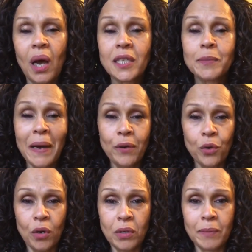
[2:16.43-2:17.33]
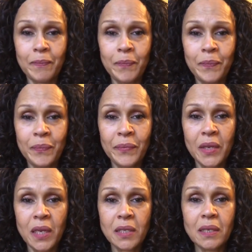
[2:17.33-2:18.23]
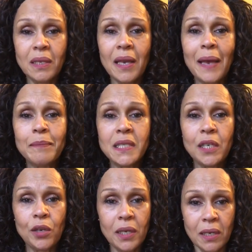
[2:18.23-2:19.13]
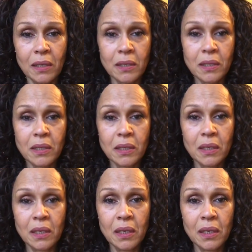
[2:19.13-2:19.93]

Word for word: spinal column. So you empty your lungs.